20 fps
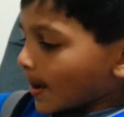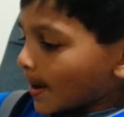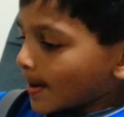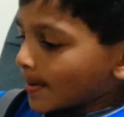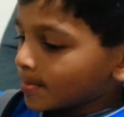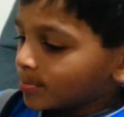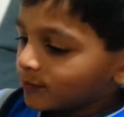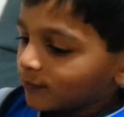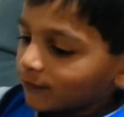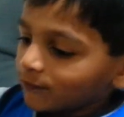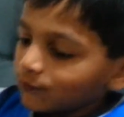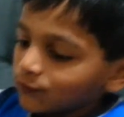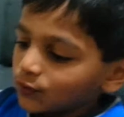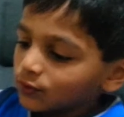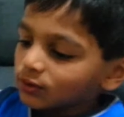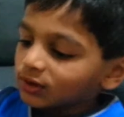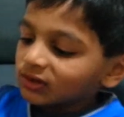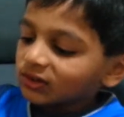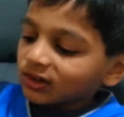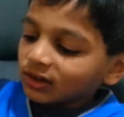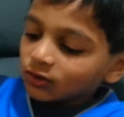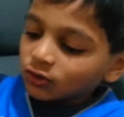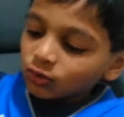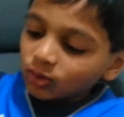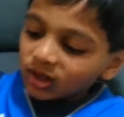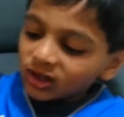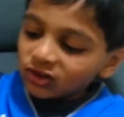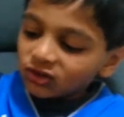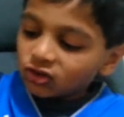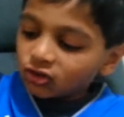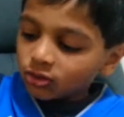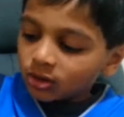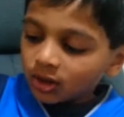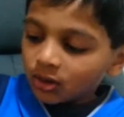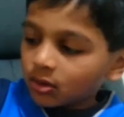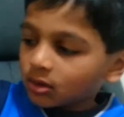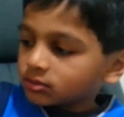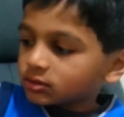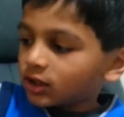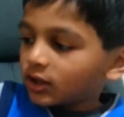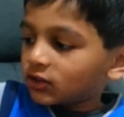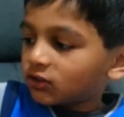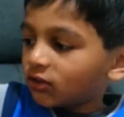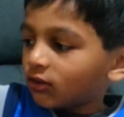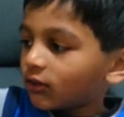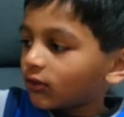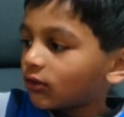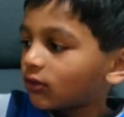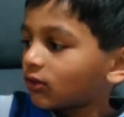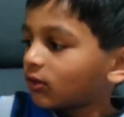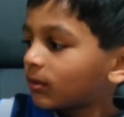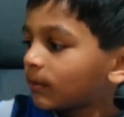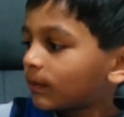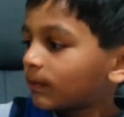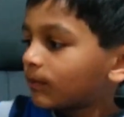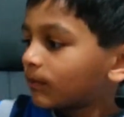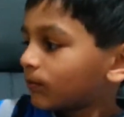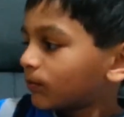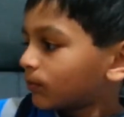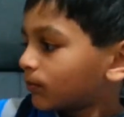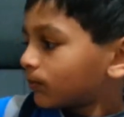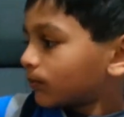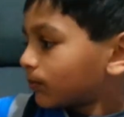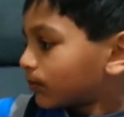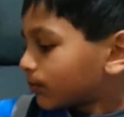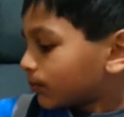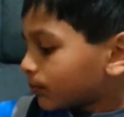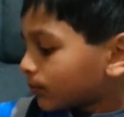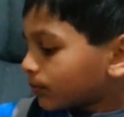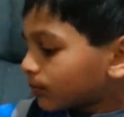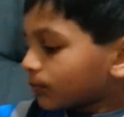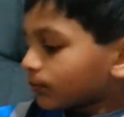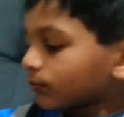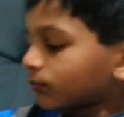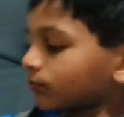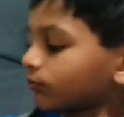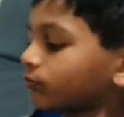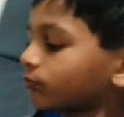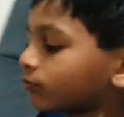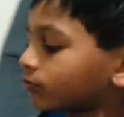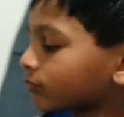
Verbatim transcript: Um, 56 wins, 21 losses. Clippers?